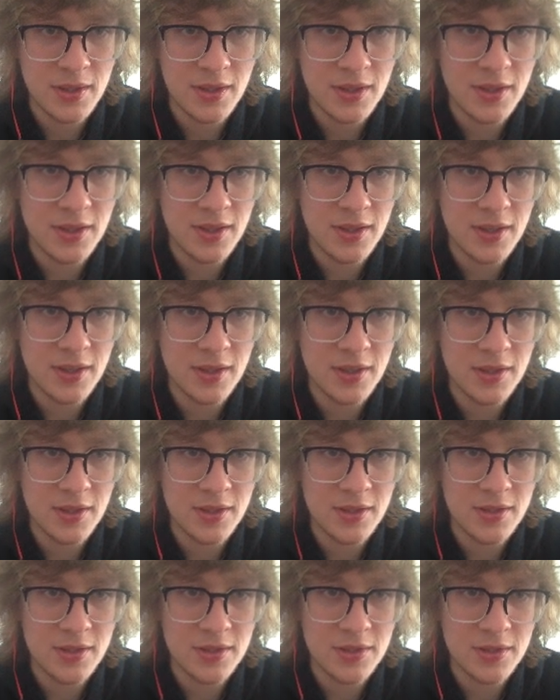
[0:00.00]

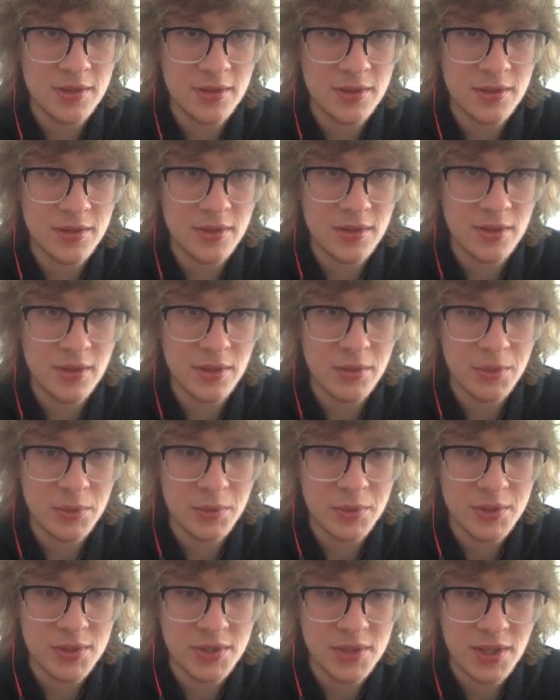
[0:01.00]
And now when
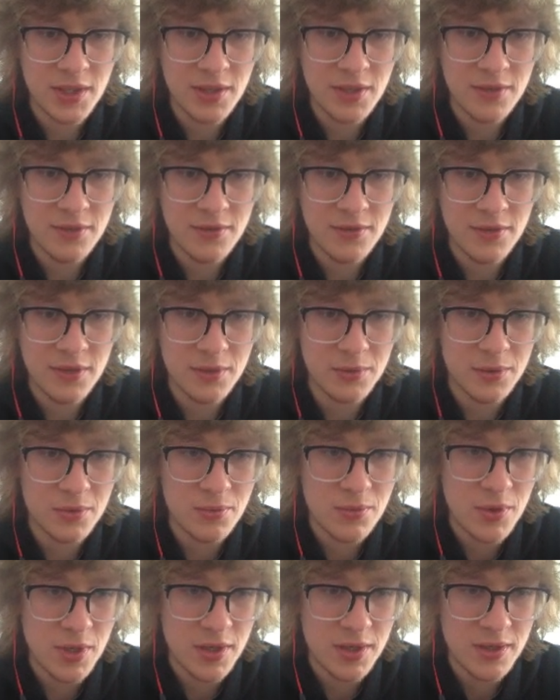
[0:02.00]
we save and we
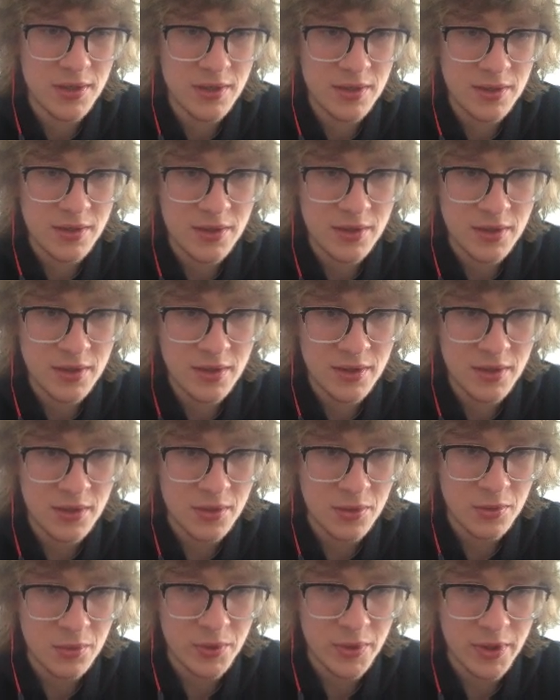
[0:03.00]
run,
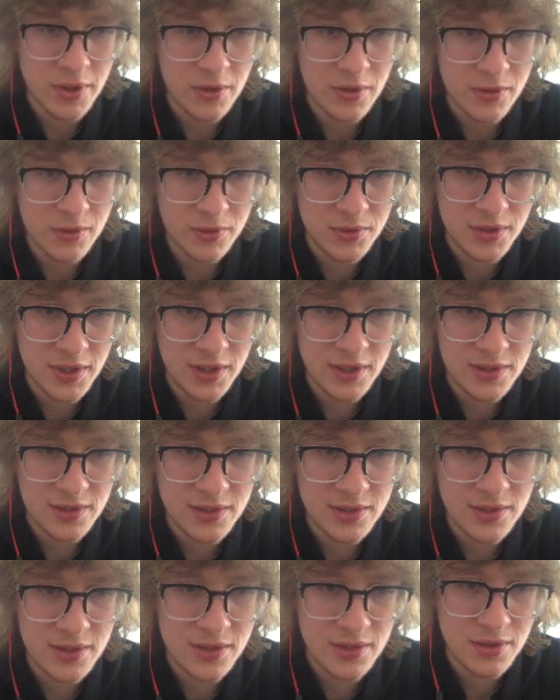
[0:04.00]
we cargo
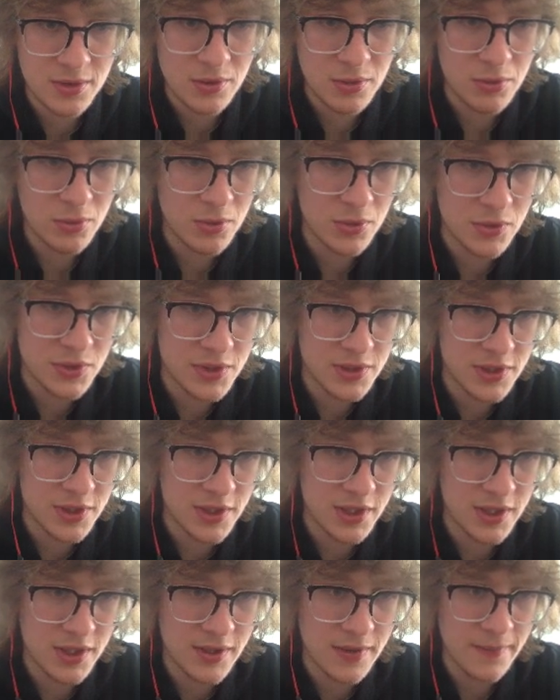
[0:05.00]
test it, we'll
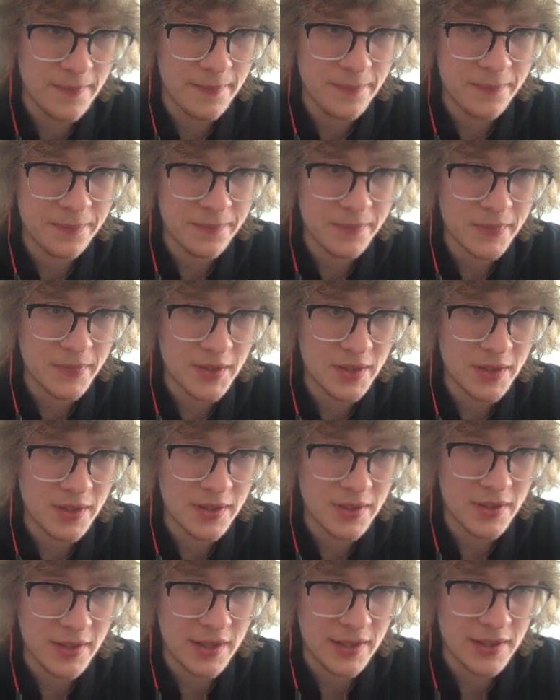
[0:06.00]
see
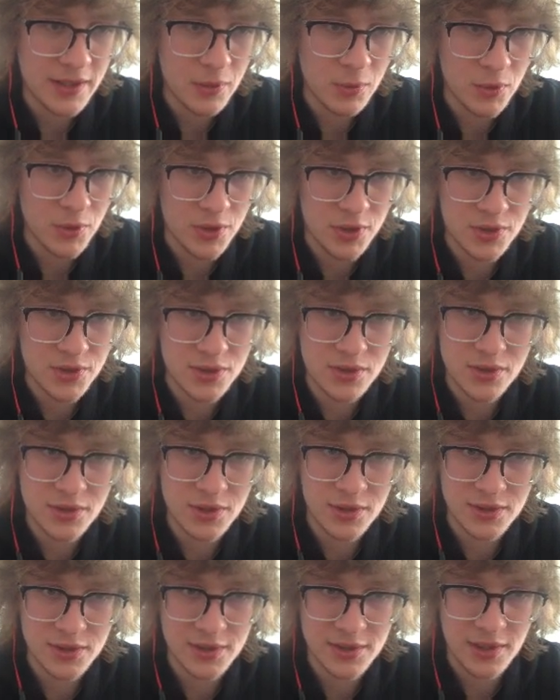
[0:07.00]
that it works
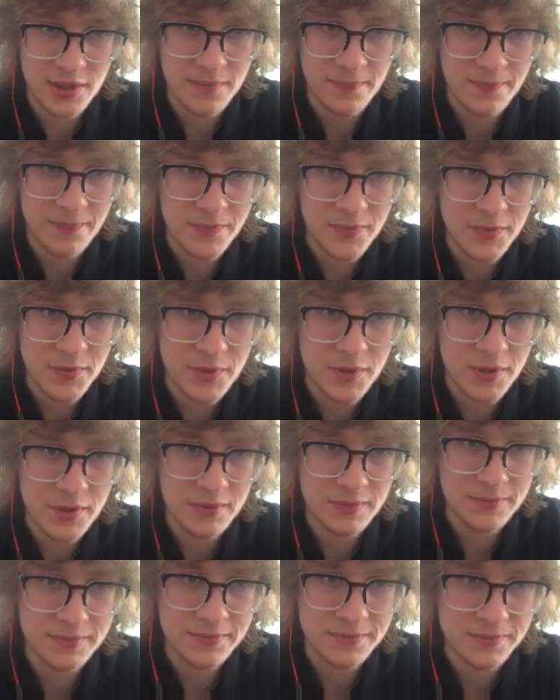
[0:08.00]
just the same. Okay.
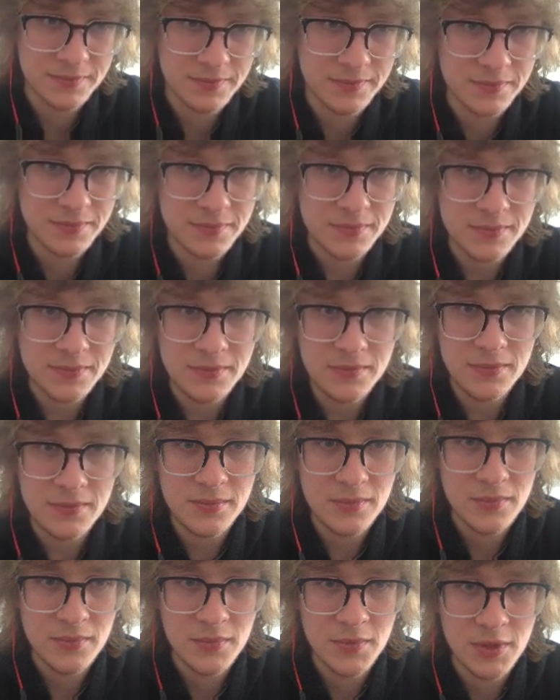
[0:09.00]

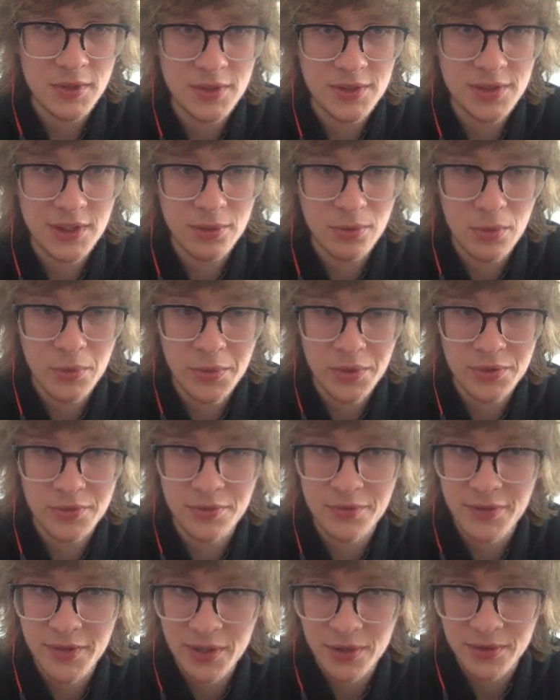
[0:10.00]
Say that we wanted to
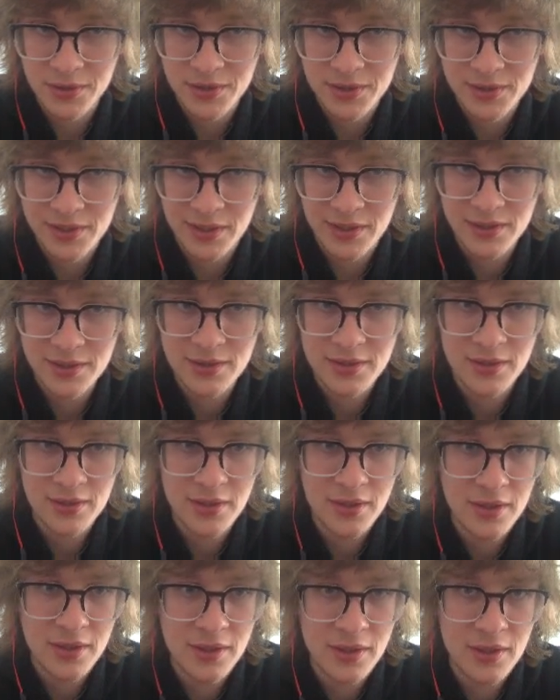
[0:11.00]
fail this test
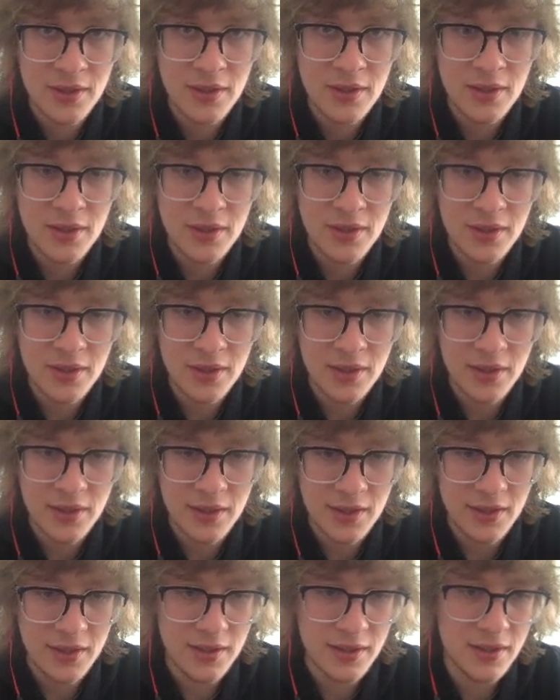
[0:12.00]

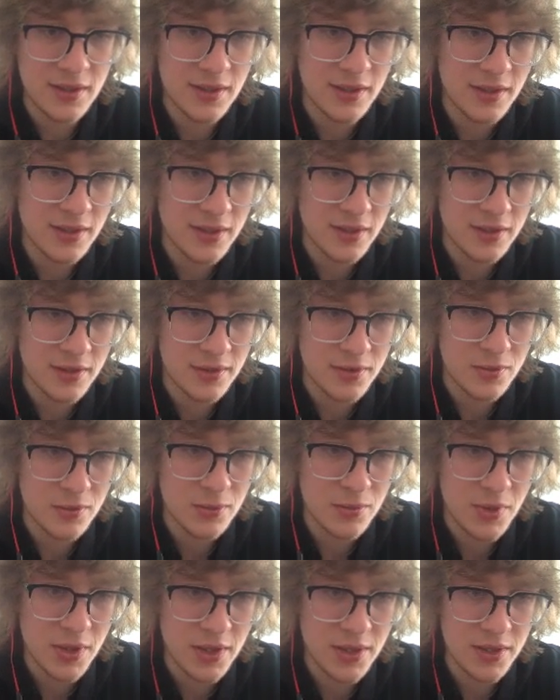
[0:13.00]
and then
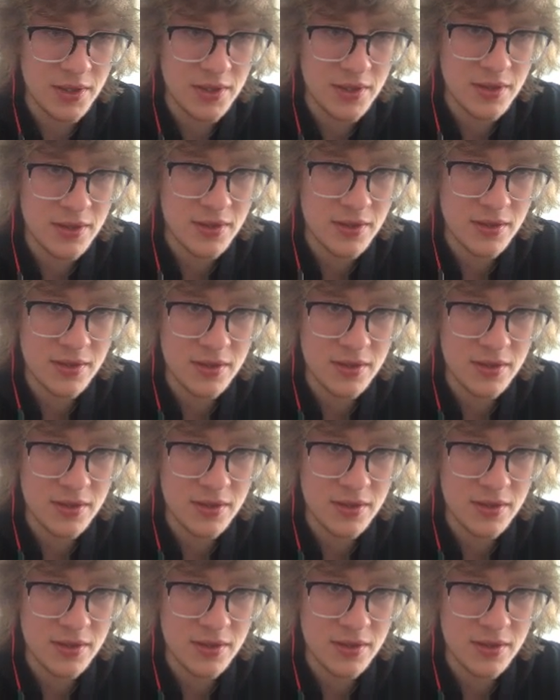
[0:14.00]
run it.